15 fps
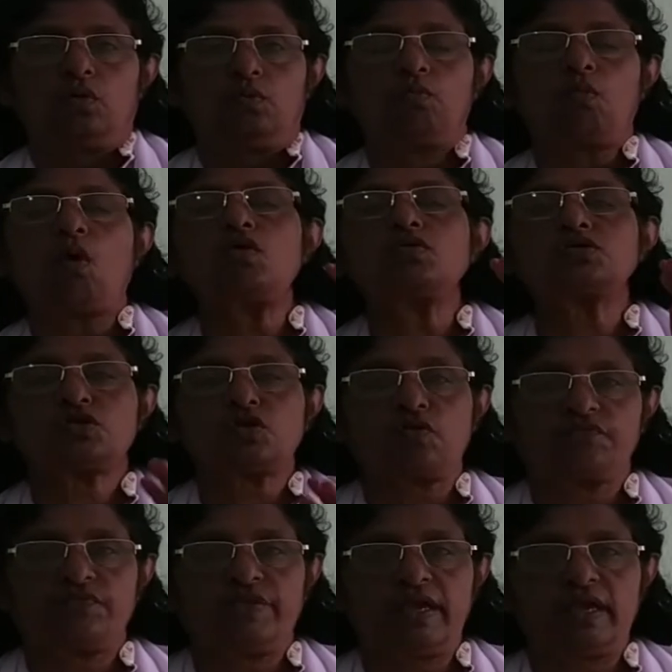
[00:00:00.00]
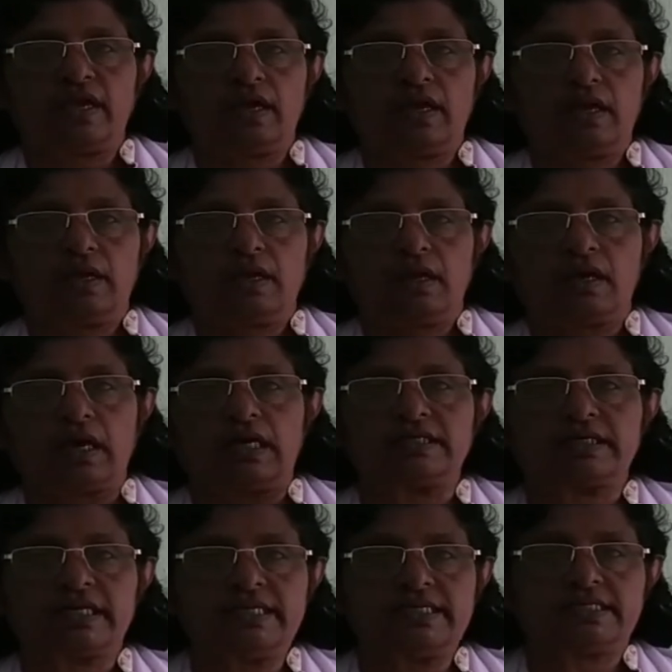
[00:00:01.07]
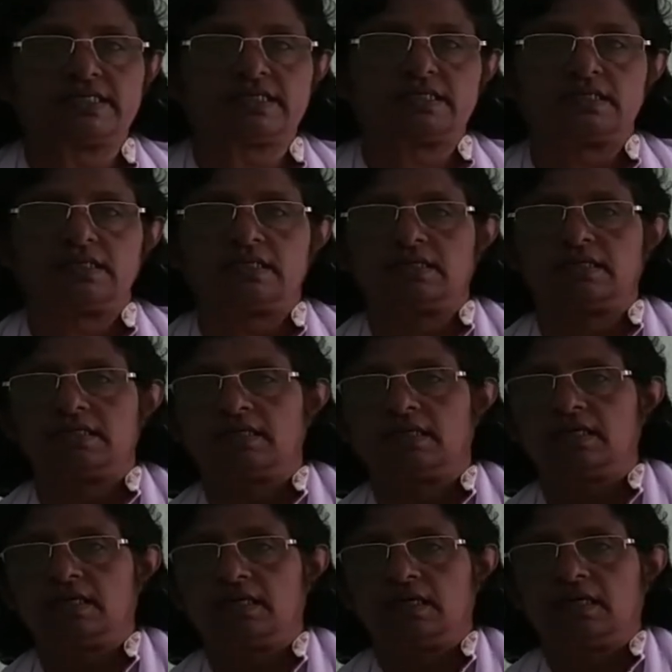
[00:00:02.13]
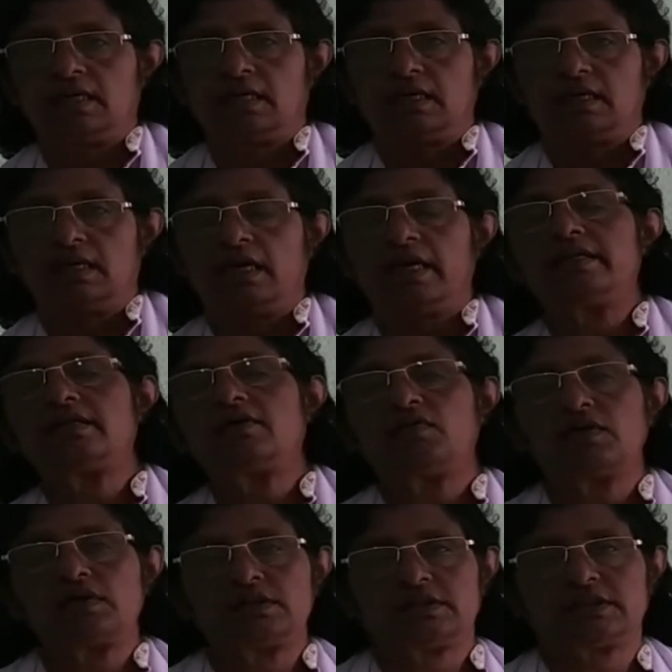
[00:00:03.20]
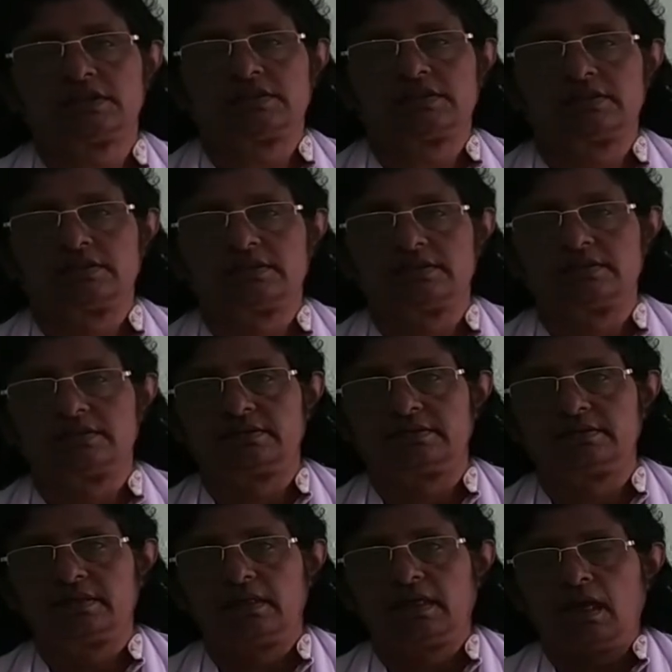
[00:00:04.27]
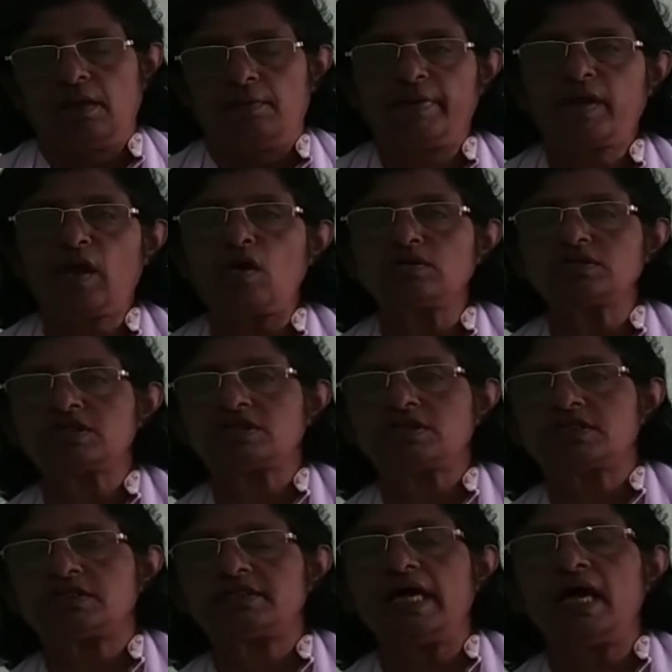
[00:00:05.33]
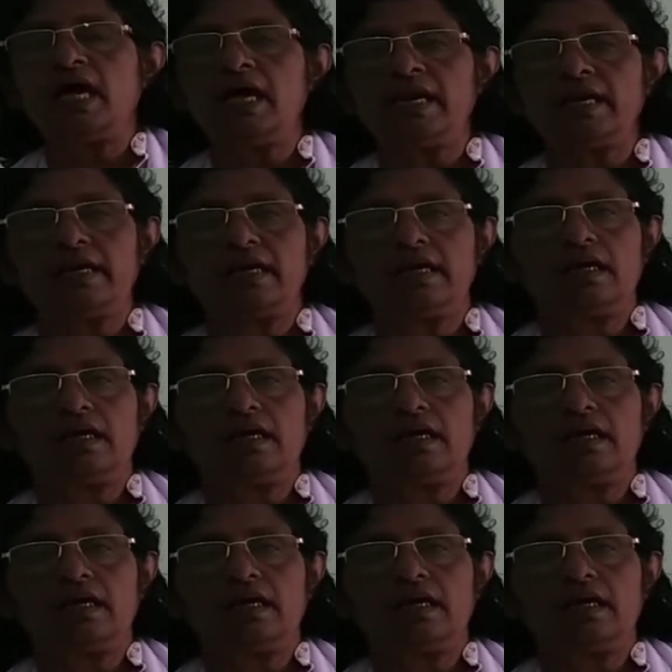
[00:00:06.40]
most of the countries in the world, because their